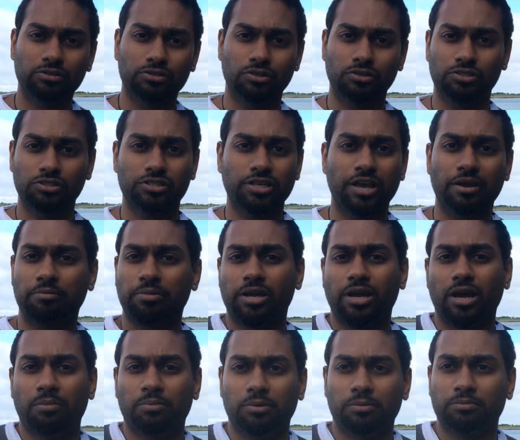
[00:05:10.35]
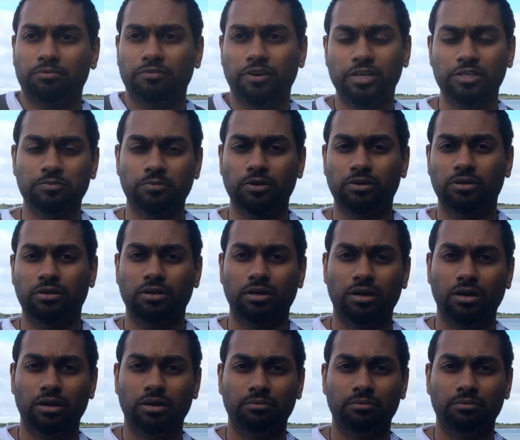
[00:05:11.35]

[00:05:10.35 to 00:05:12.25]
So just hit me up on Facebook.